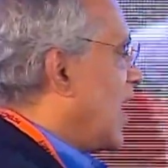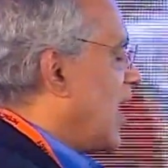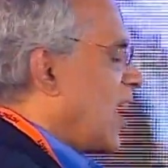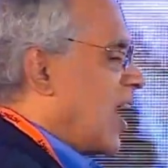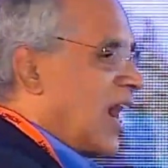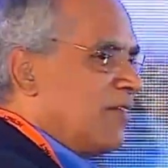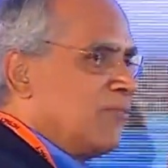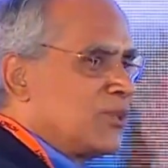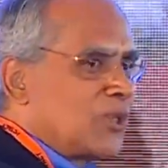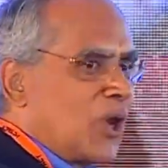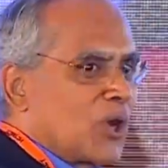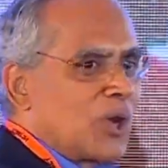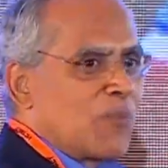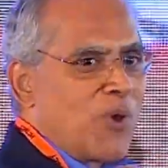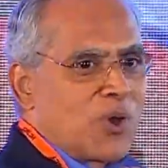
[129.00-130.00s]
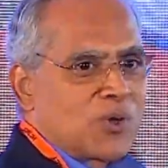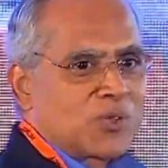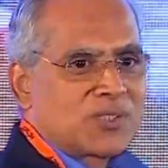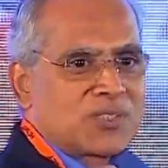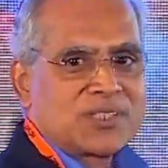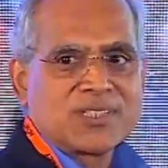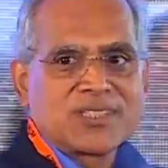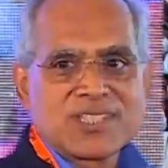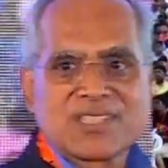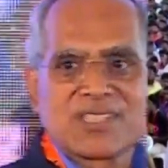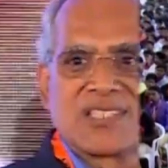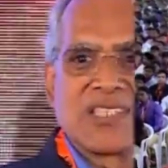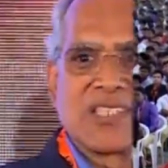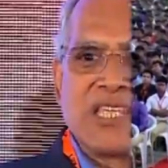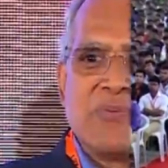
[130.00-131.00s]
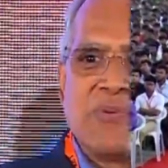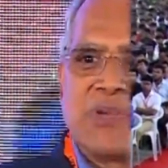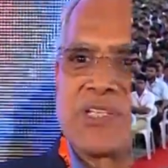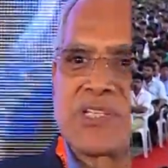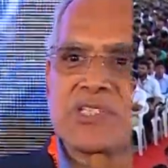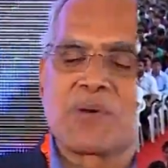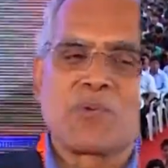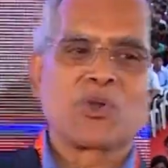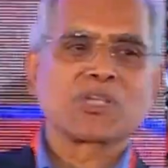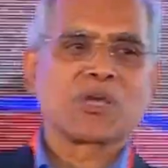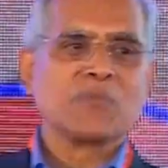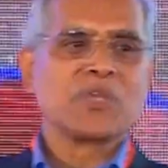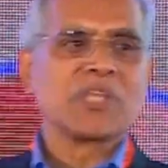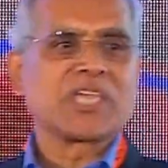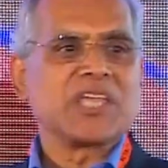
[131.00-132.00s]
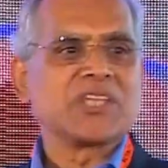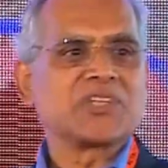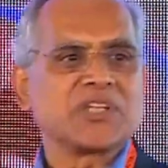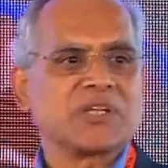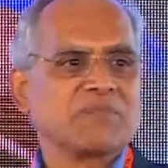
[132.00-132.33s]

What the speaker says: I will talk about, this event is about communication.